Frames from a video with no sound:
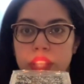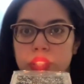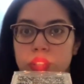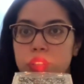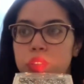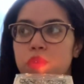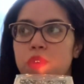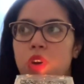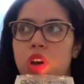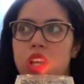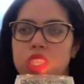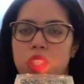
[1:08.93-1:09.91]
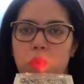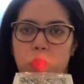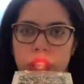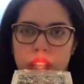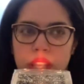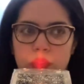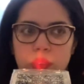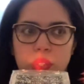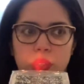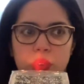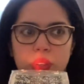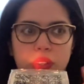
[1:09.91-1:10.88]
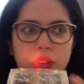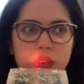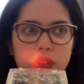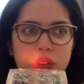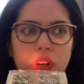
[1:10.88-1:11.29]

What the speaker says: You've caught the wave, or you